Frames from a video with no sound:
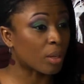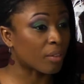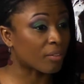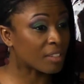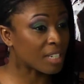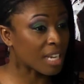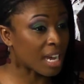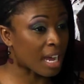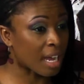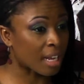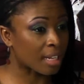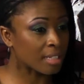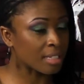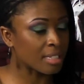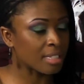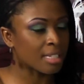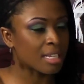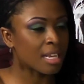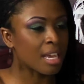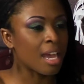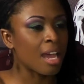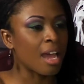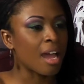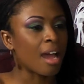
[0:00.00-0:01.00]
of Dance
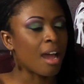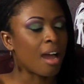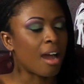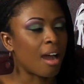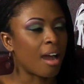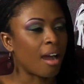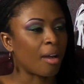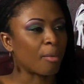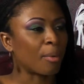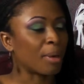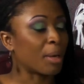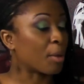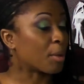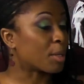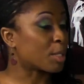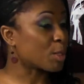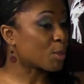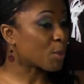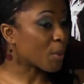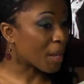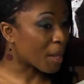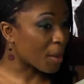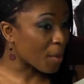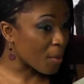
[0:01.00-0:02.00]
uh, when I was
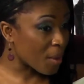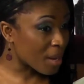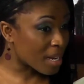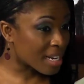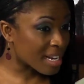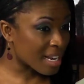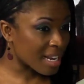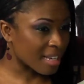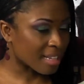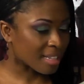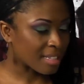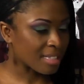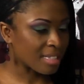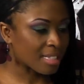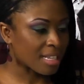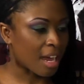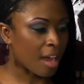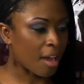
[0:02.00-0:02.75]
21 years.